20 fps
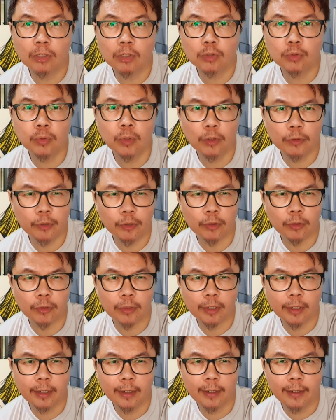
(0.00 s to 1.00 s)
Quora,
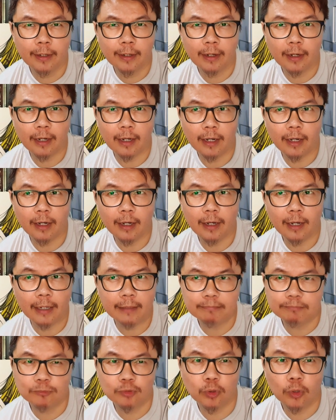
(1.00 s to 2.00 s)

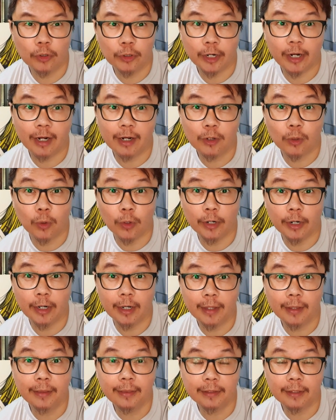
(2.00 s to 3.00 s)

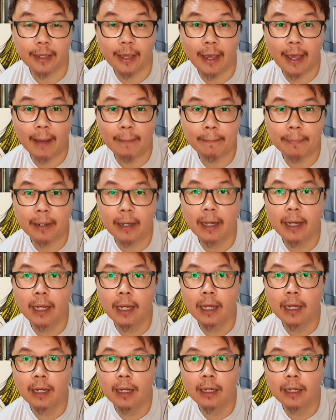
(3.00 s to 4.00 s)
the app.
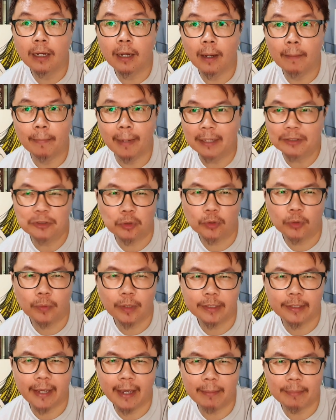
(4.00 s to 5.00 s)
I don't know
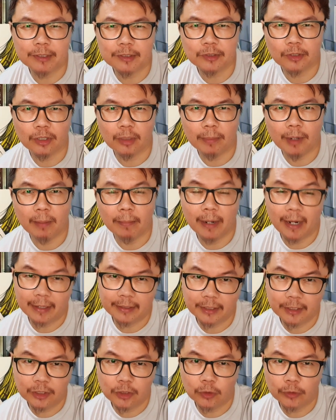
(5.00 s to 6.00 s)
what the app is all about, but I
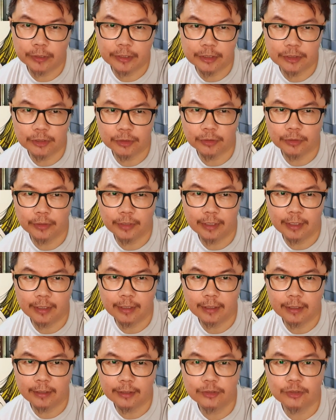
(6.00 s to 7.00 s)
did go into the
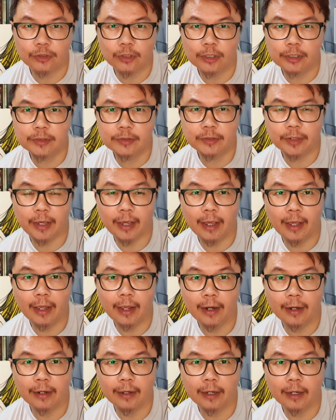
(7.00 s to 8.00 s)
source,
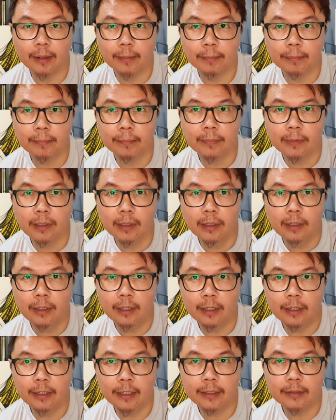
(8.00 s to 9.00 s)
and
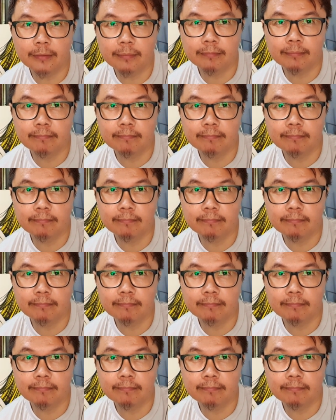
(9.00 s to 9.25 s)
in it,